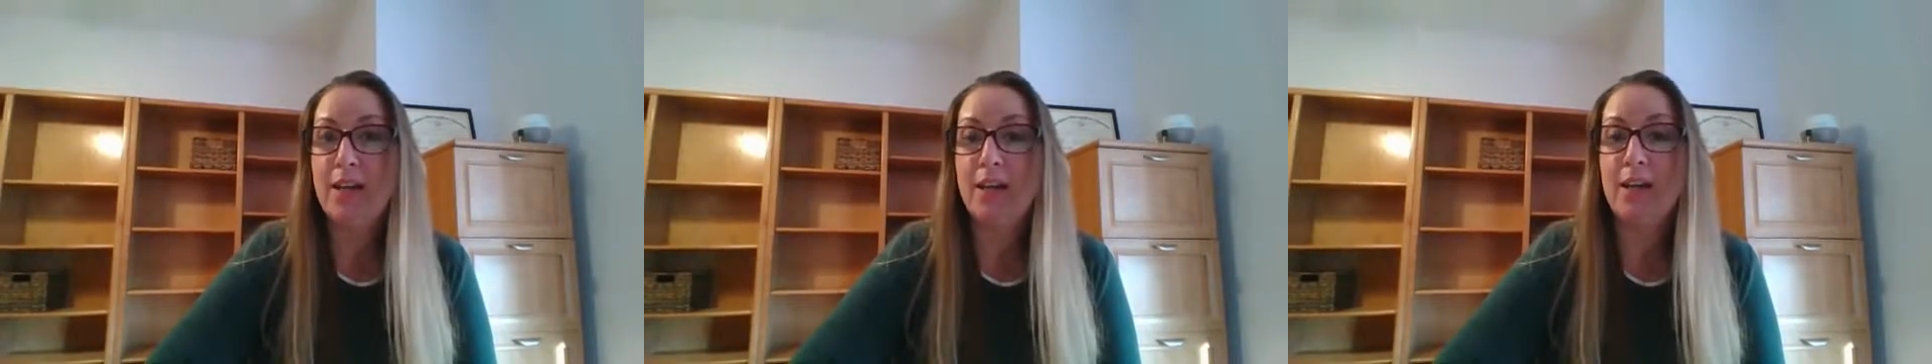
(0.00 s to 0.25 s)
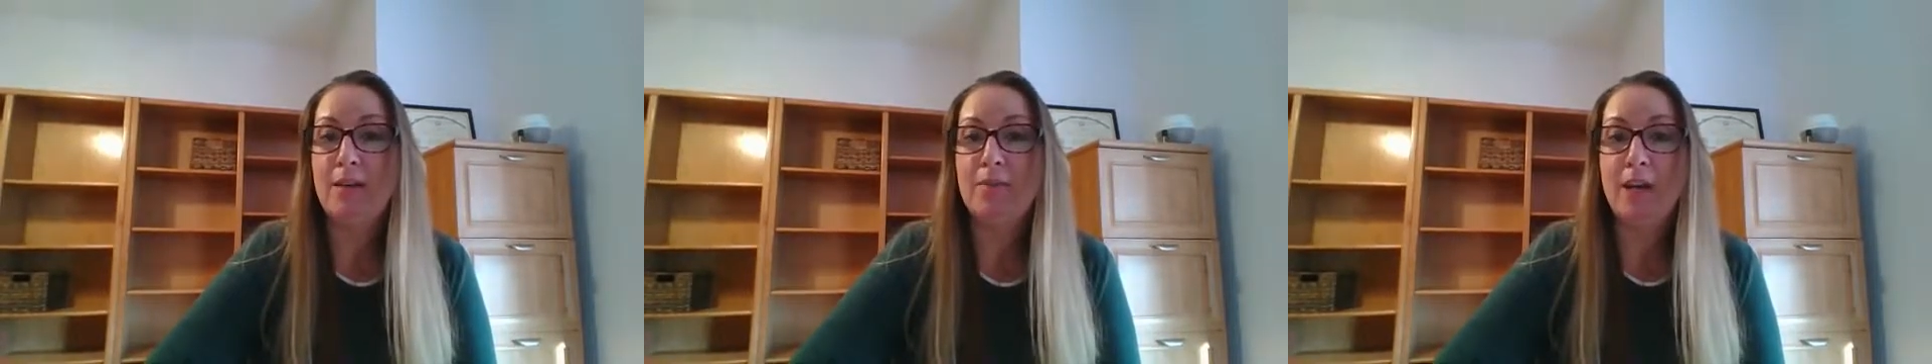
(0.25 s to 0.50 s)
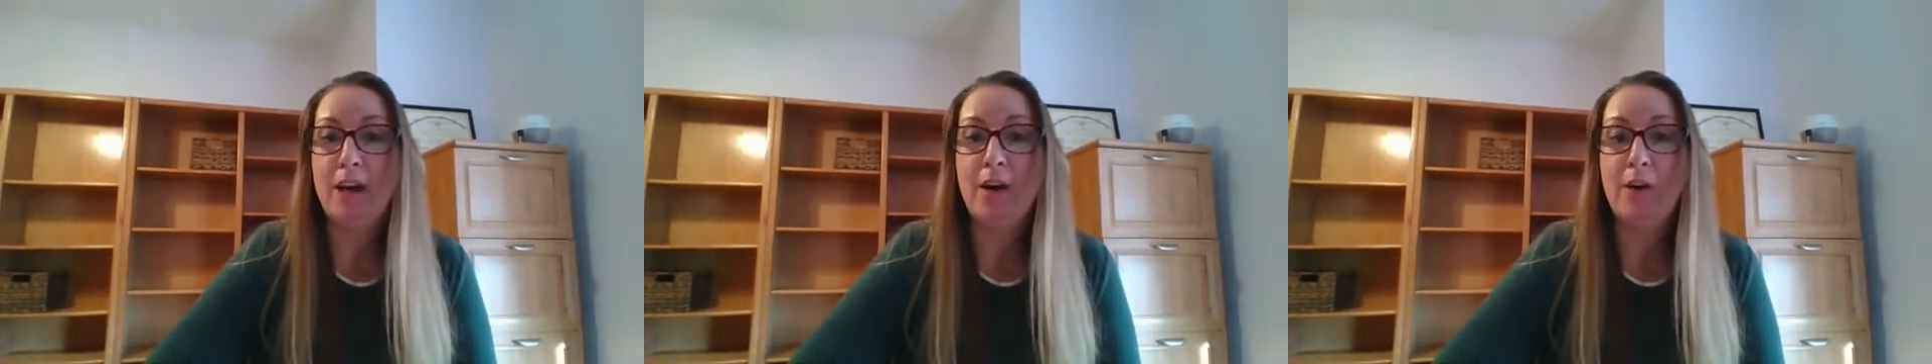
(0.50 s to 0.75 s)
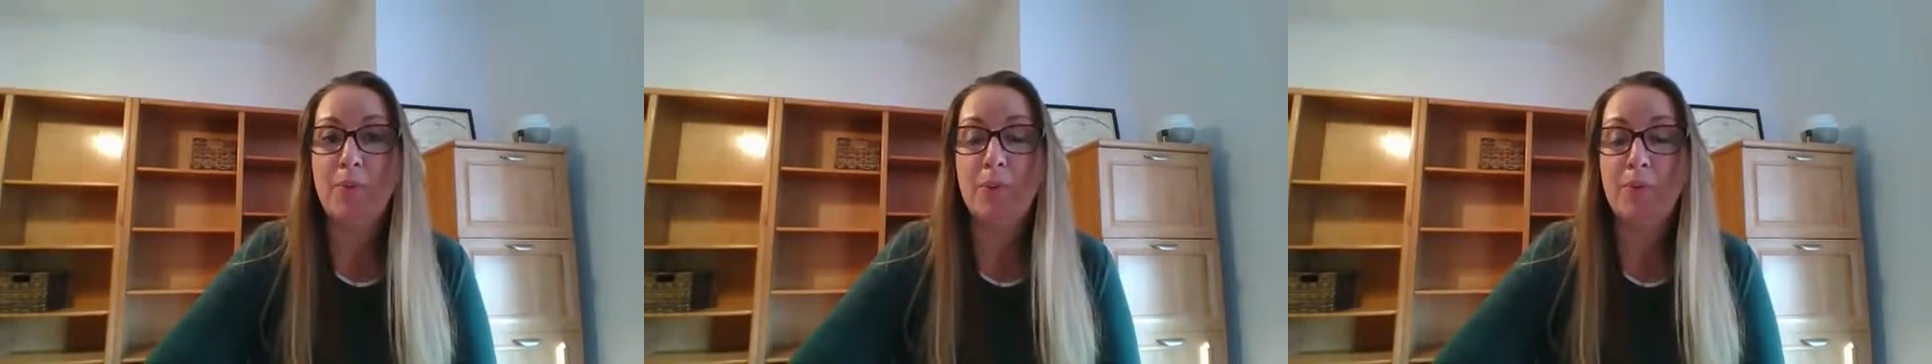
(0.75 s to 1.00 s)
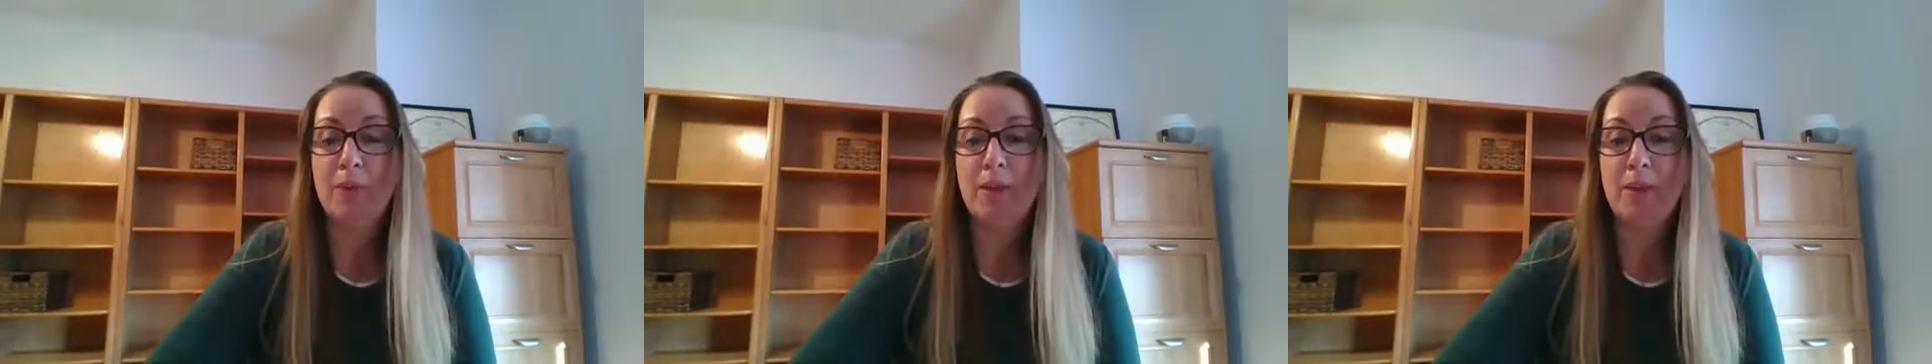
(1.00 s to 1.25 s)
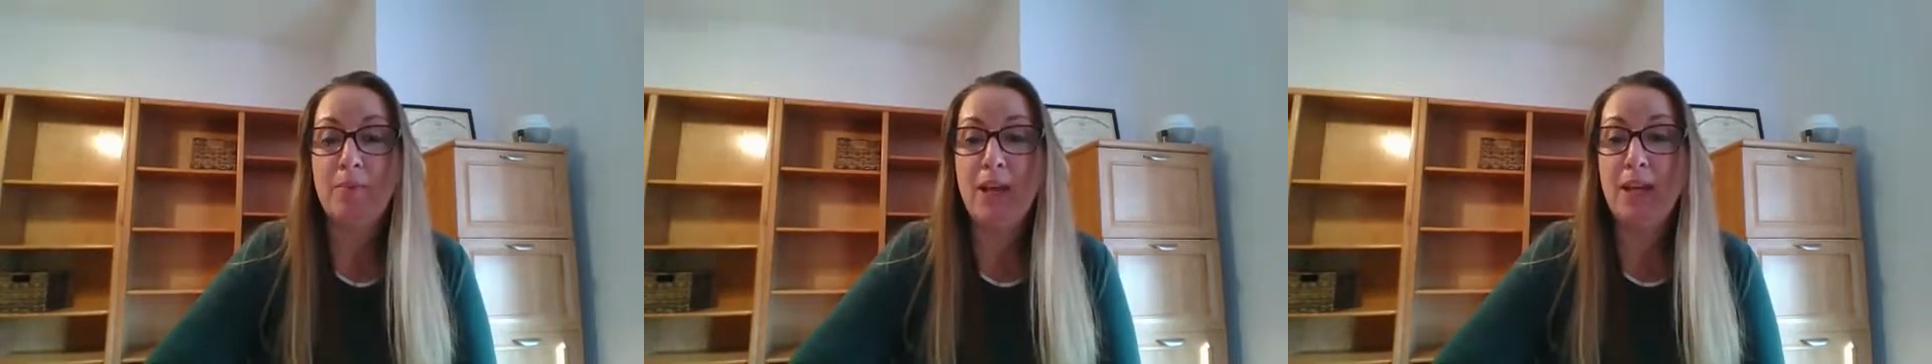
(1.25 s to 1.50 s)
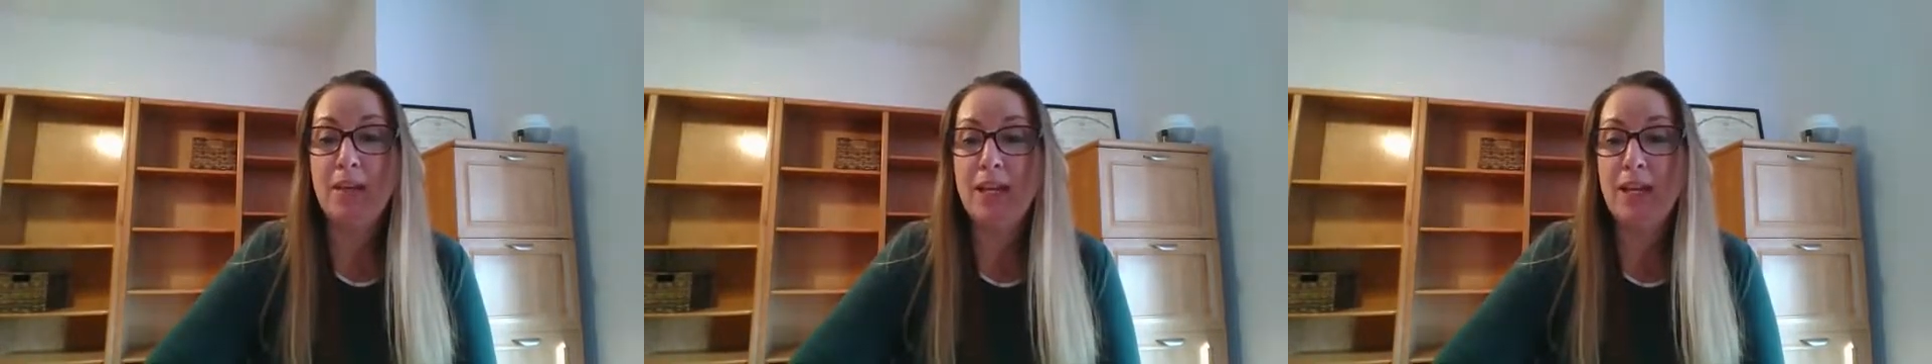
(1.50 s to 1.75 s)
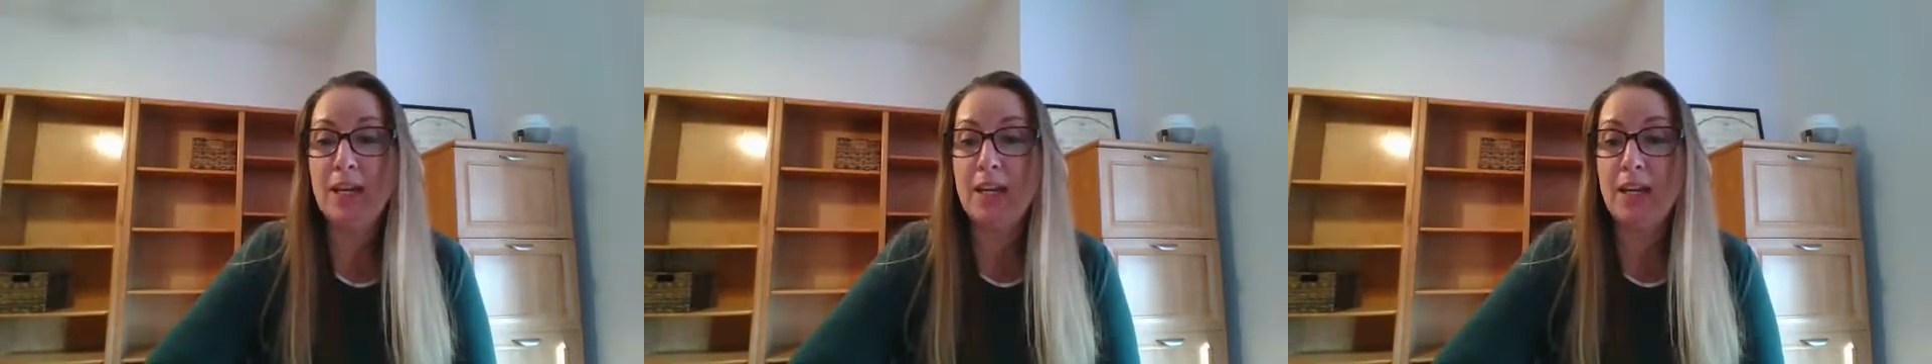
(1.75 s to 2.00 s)
to help. But the main
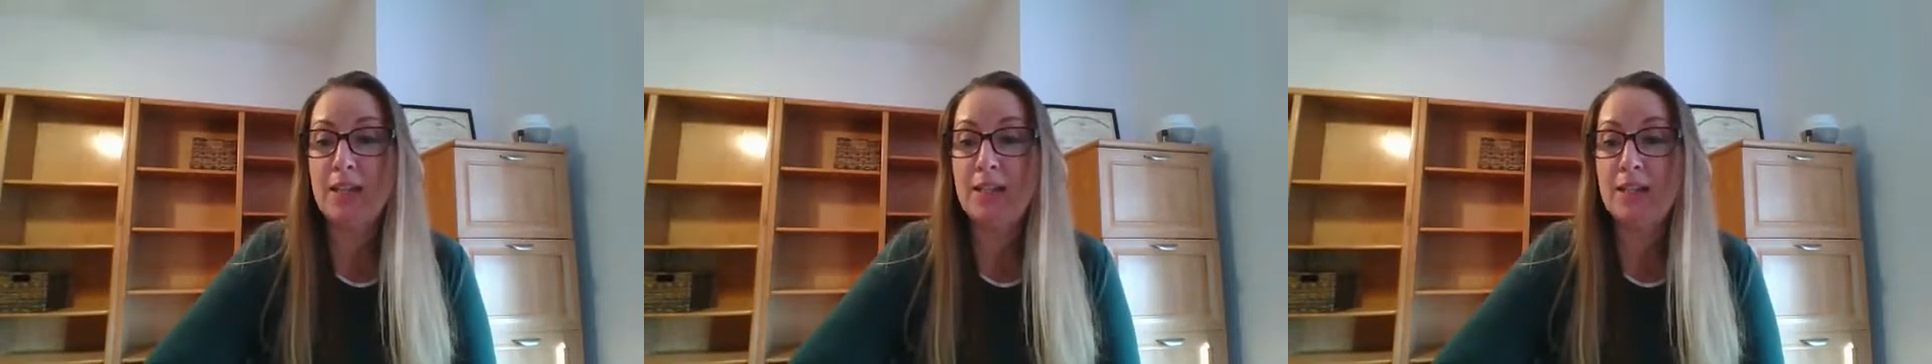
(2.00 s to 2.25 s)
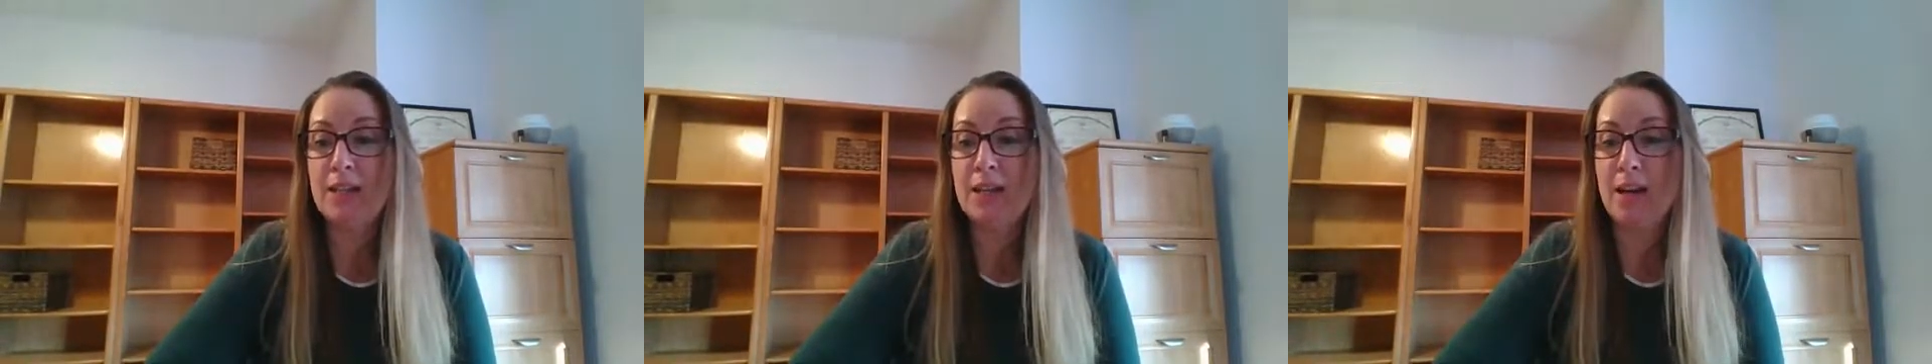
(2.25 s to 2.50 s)
thing is